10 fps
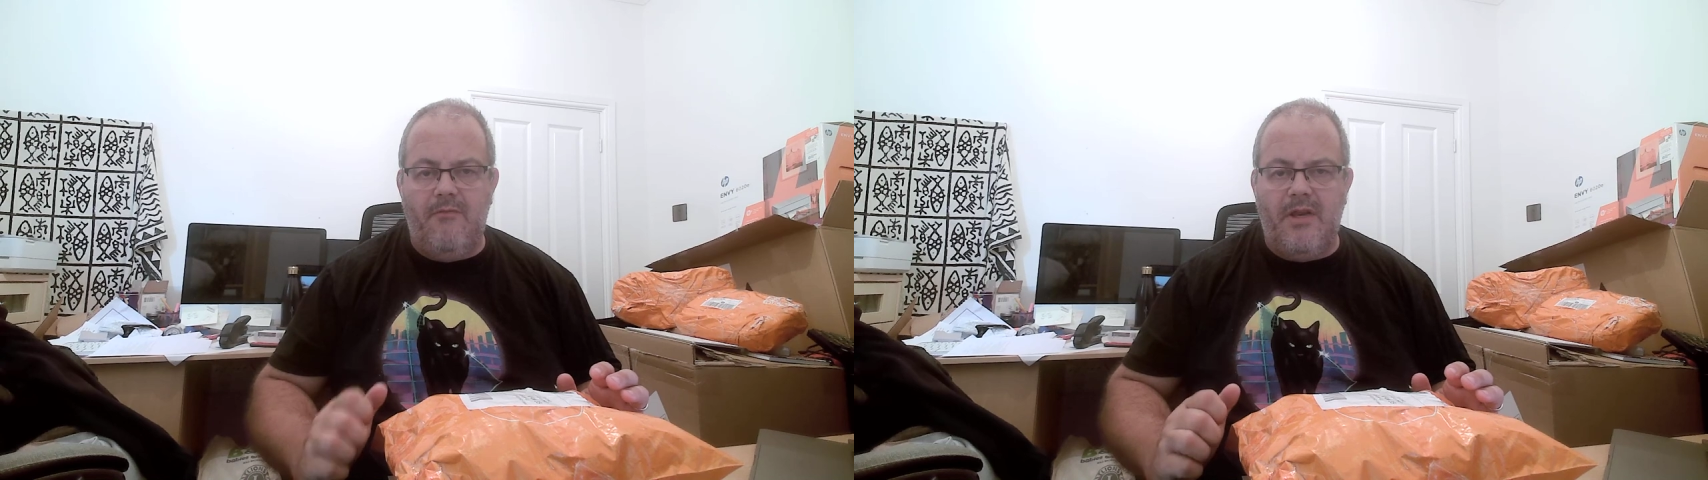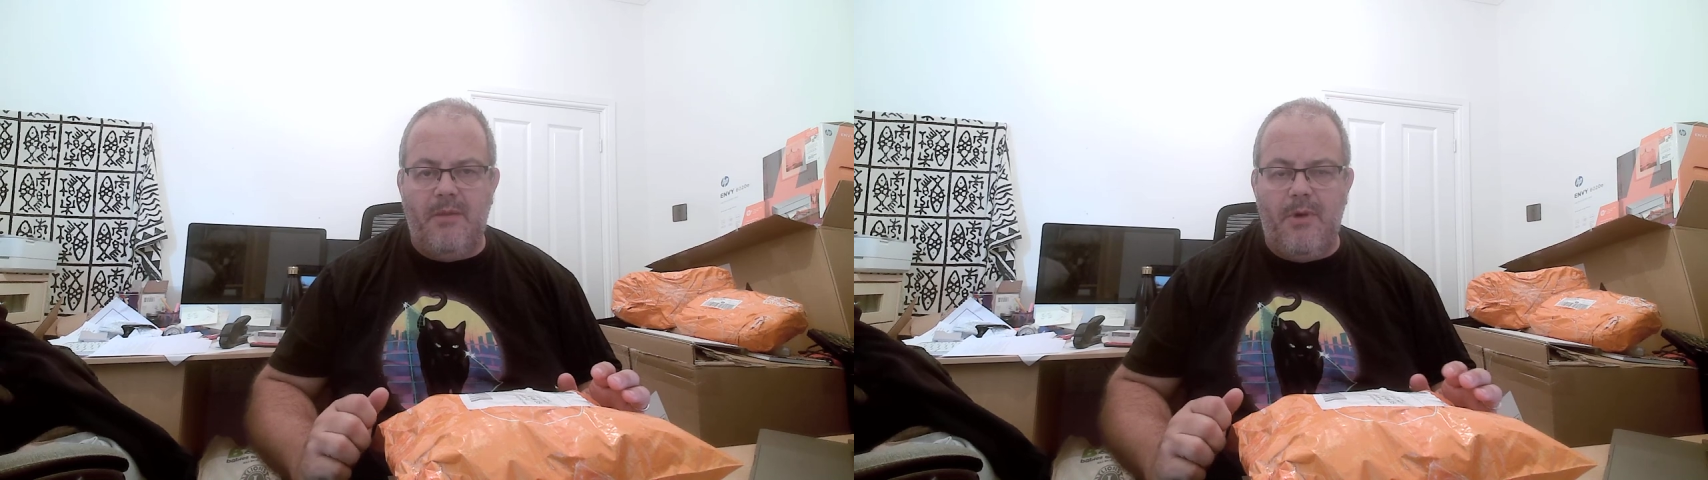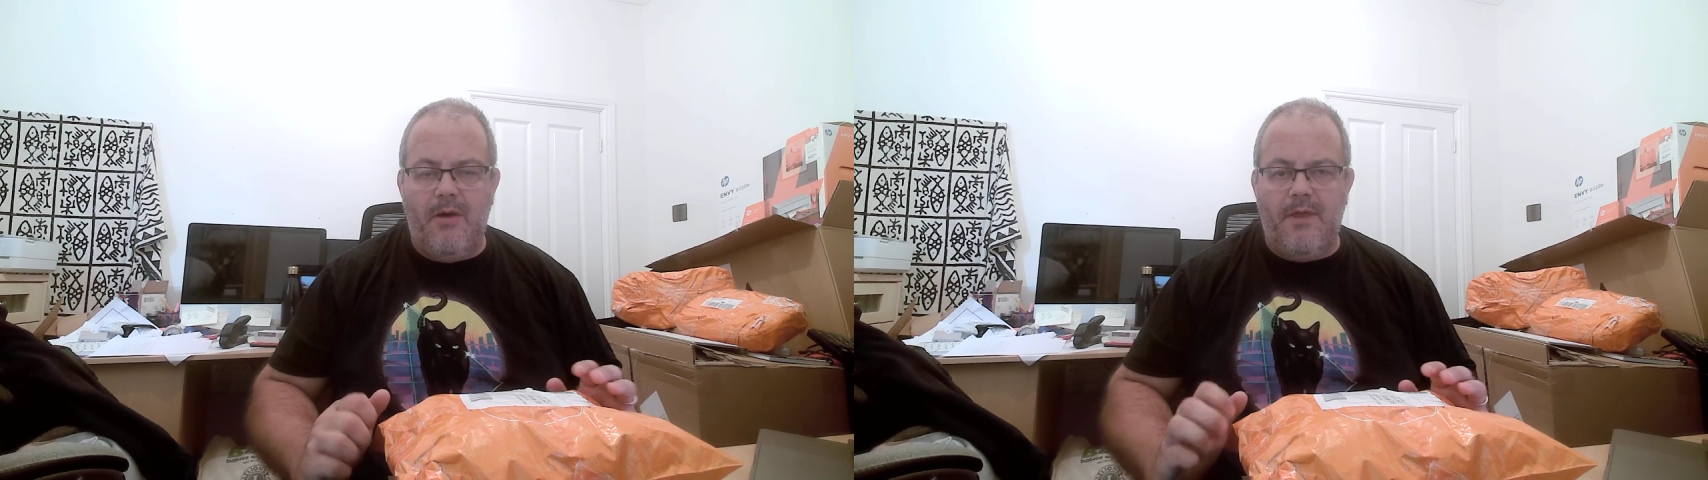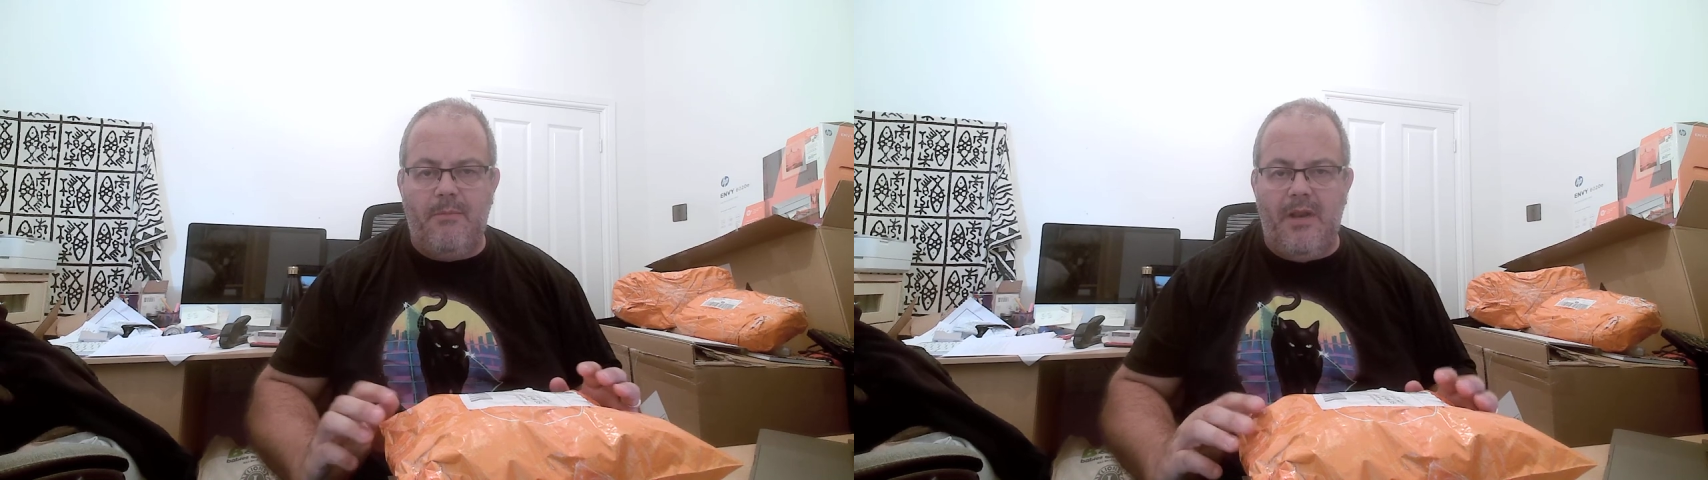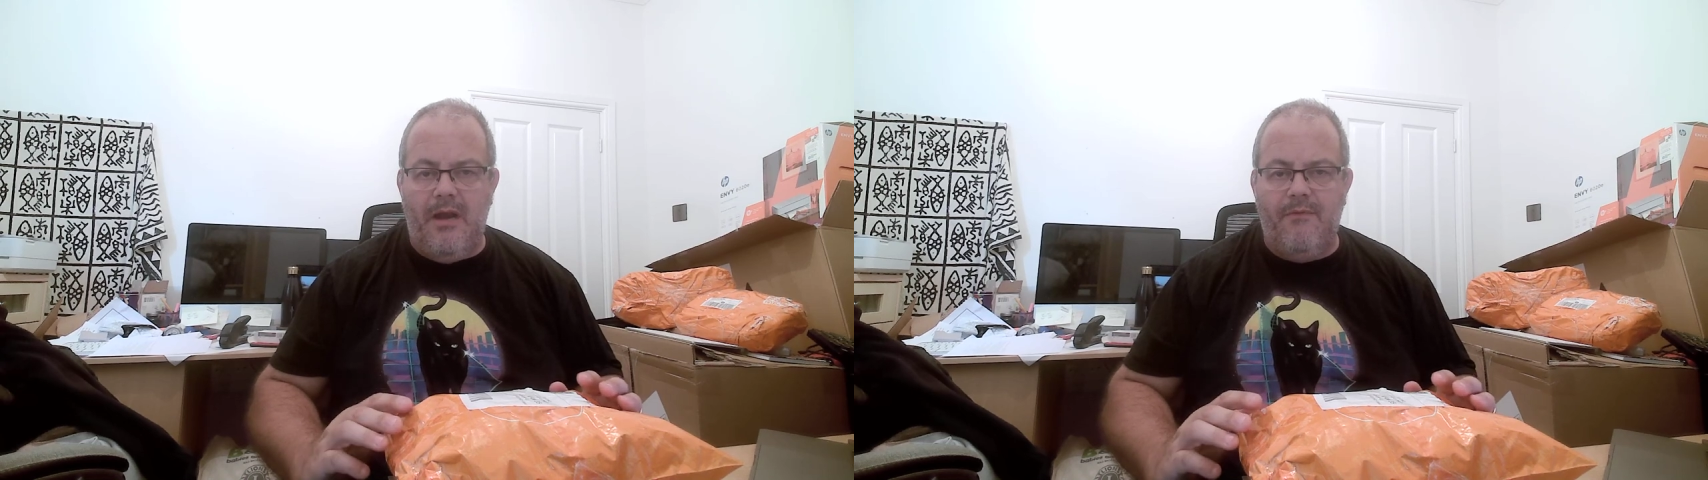ring the bell, that'd
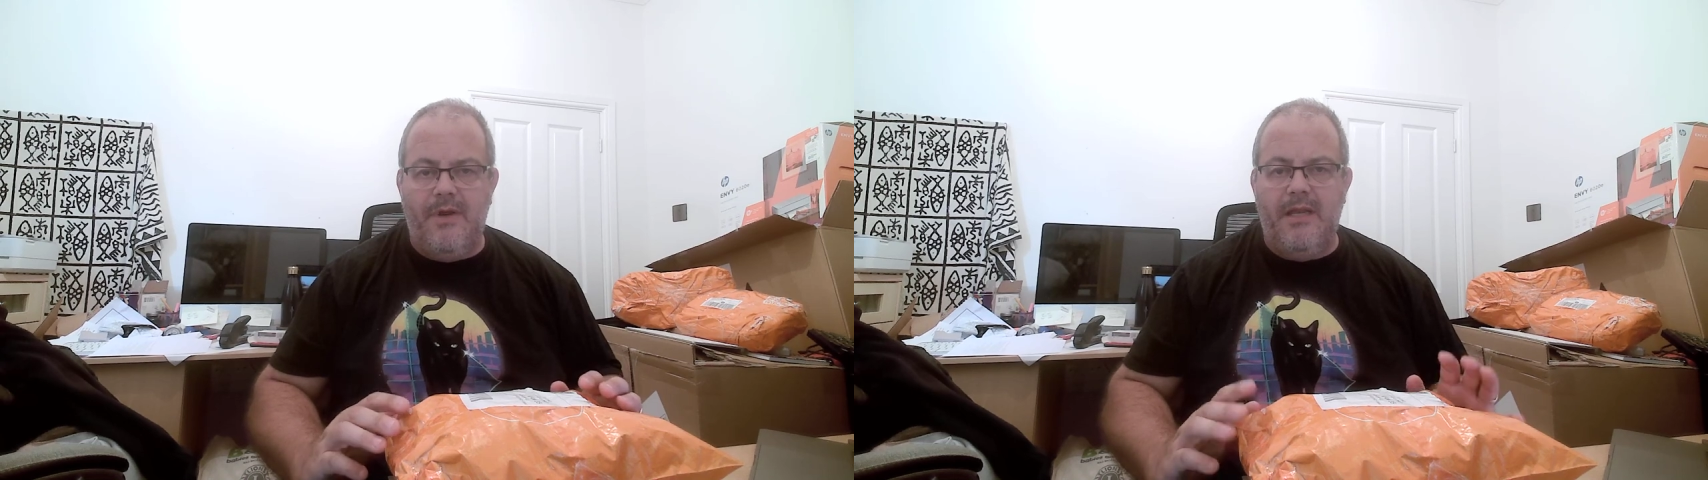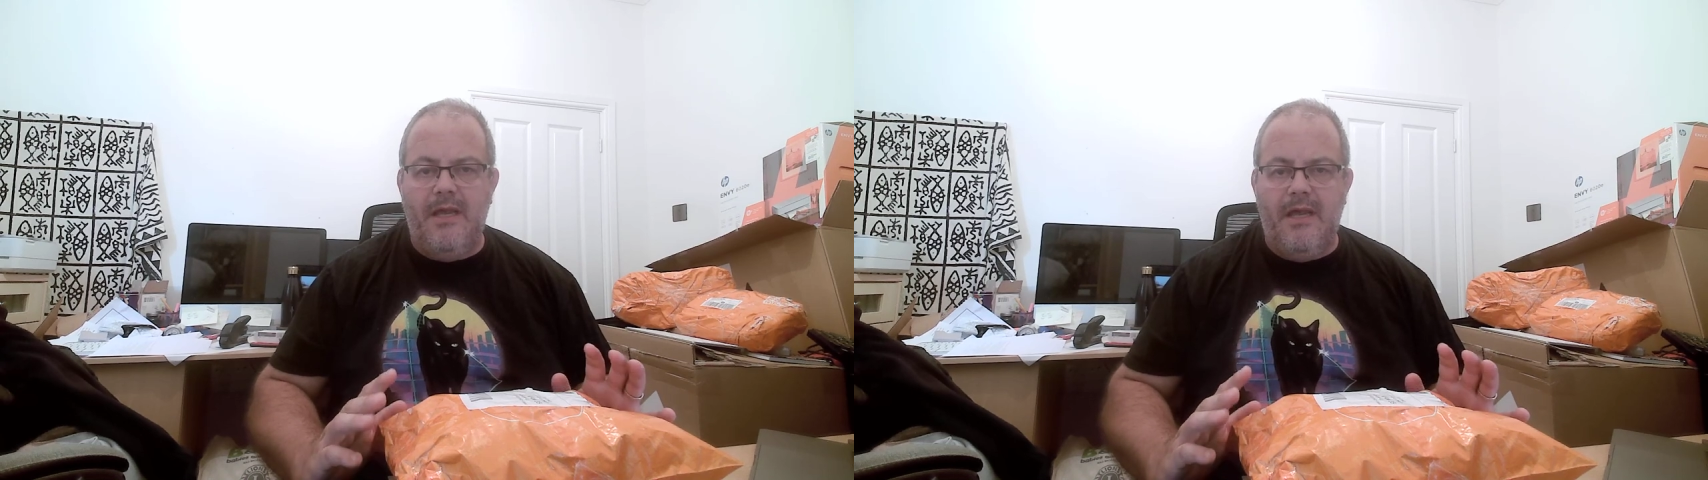be lovely.